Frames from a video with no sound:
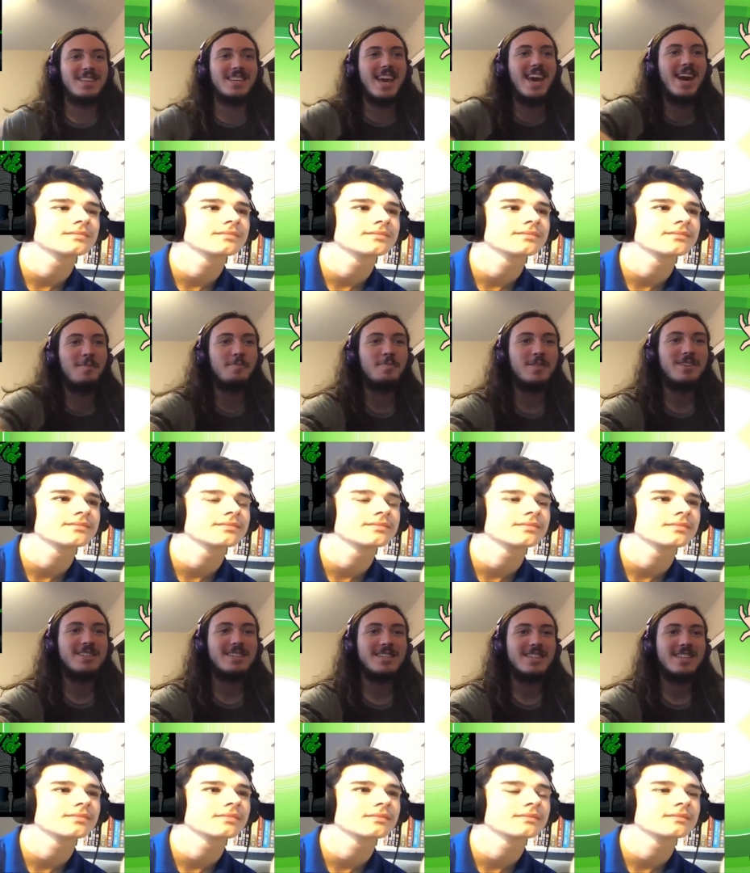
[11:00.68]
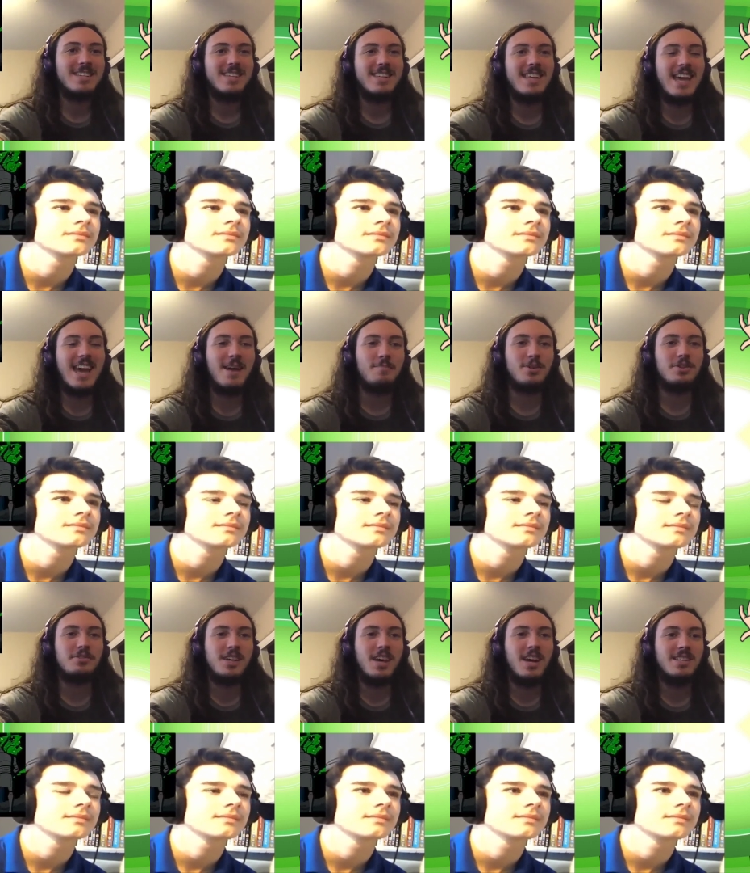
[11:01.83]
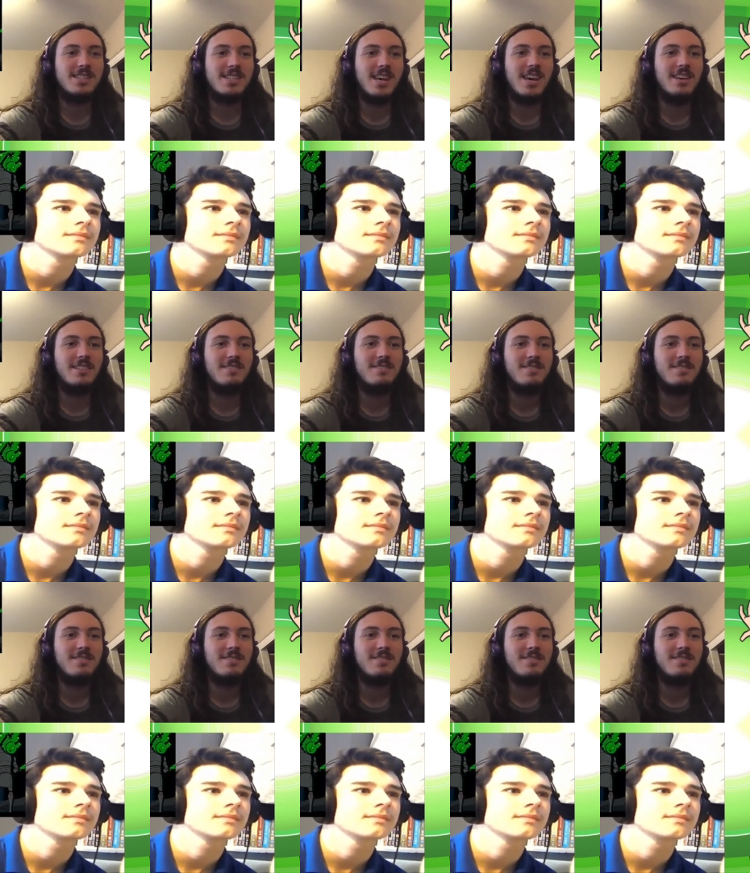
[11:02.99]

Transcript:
Speaker 1: Yep. Yep, you're done, son.